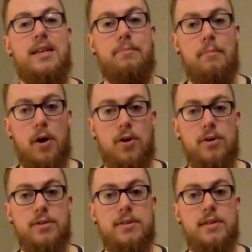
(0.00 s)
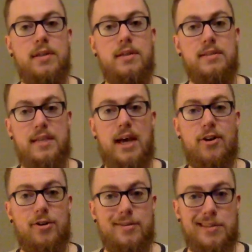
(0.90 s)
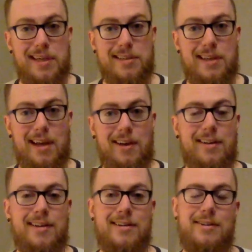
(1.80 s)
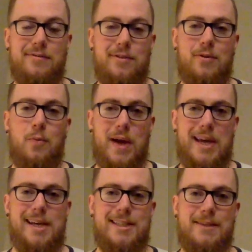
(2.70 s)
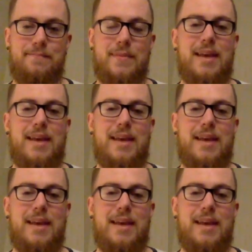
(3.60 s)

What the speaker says: Mars-Saturn sextile in different ways.